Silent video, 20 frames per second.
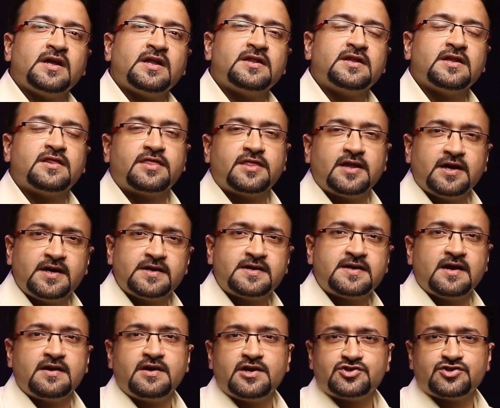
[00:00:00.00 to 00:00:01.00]
the third
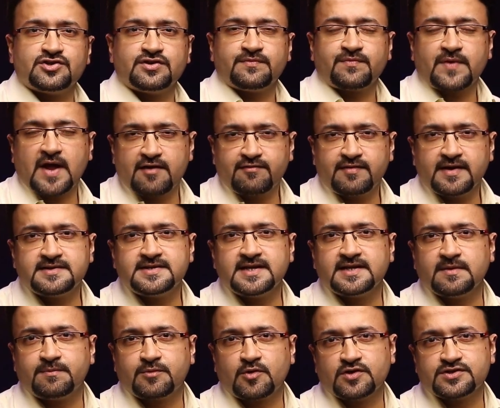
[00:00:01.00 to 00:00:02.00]
condition affecting
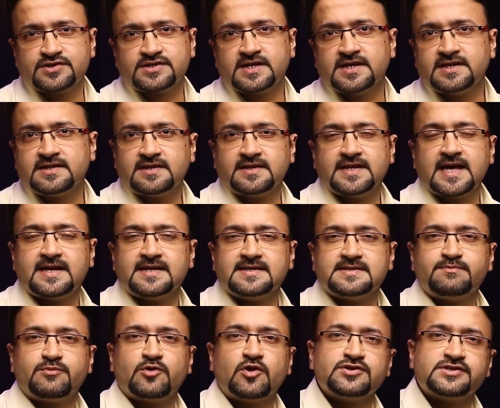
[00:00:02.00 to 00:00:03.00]
the prostate, that is
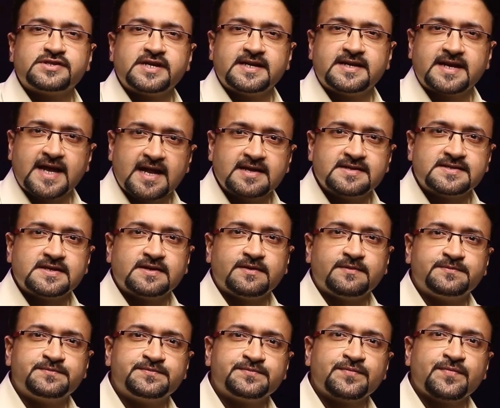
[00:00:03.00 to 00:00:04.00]
prostate cancer.
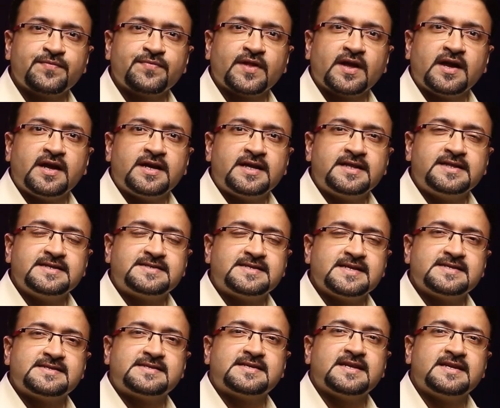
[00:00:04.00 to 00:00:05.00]
This
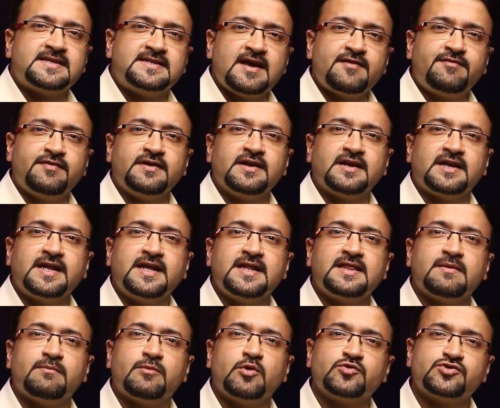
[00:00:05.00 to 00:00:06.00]
is definitely
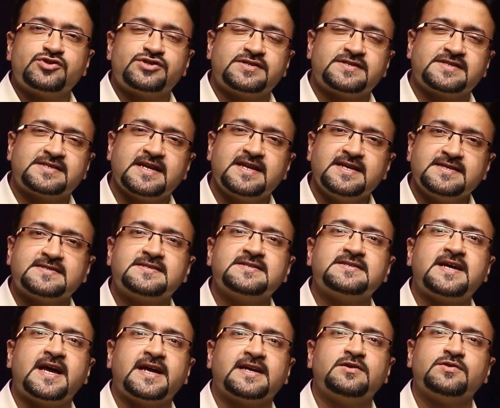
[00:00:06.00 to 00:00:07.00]
the most sinister
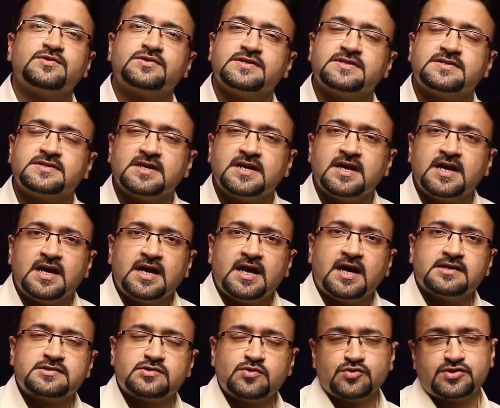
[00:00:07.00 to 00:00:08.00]
diagnosis
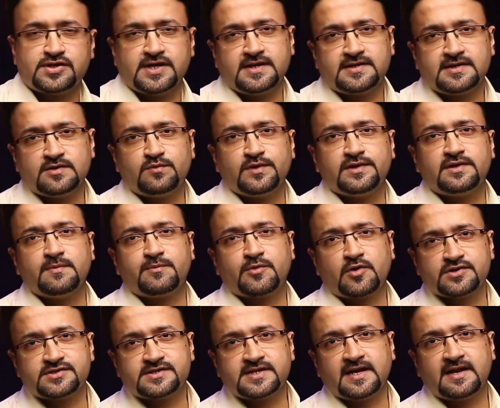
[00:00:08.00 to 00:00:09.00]
associated with the
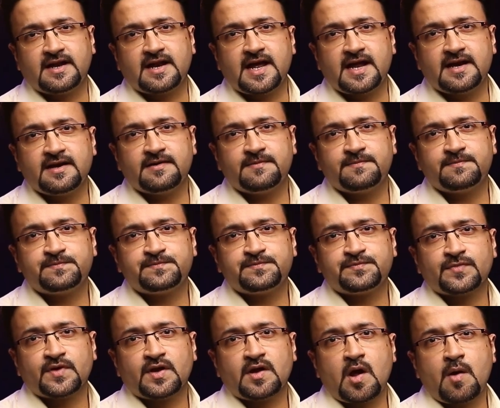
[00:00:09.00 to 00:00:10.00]
prostate gland,
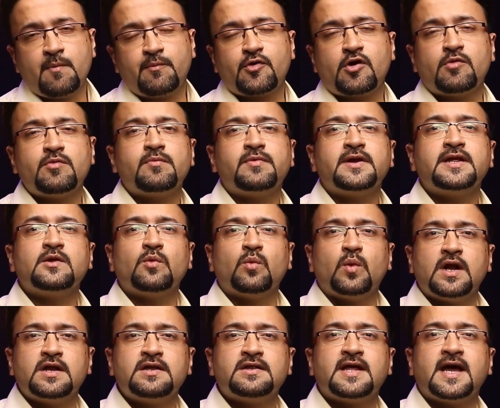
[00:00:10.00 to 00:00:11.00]
probably the
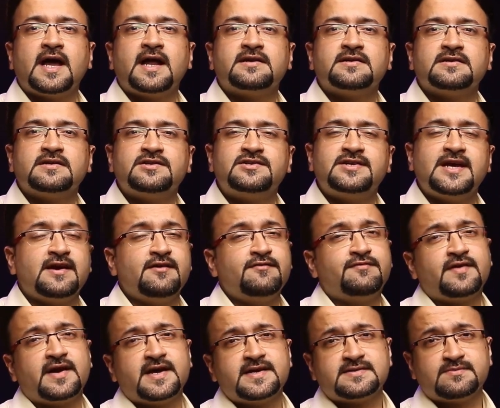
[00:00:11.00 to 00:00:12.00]
one that
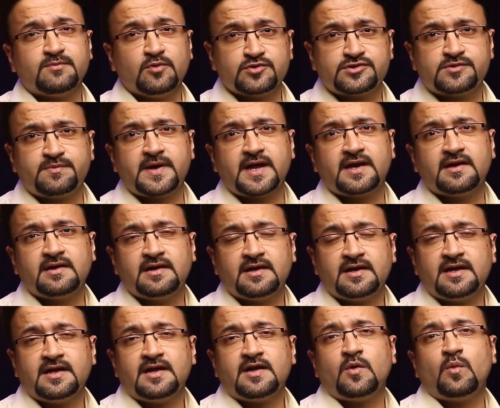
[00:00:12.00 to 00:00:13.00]
terrifies most men
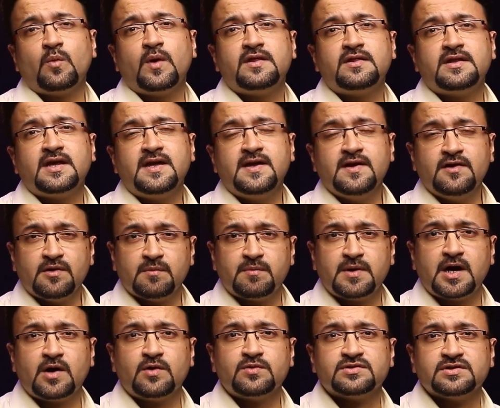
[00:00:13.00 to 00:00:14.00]
when they hear
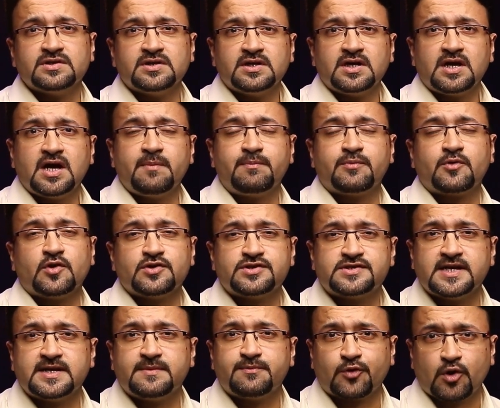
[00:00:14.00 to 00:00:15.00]
about a
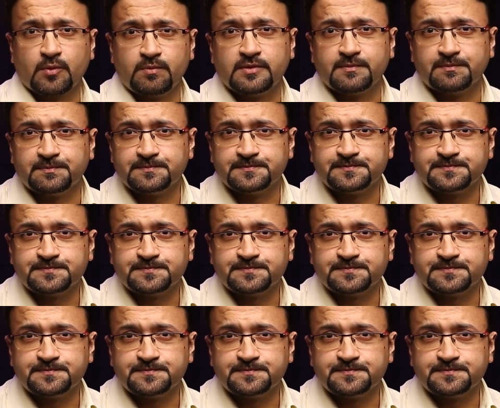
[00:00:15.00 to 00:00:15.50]
prostate problem.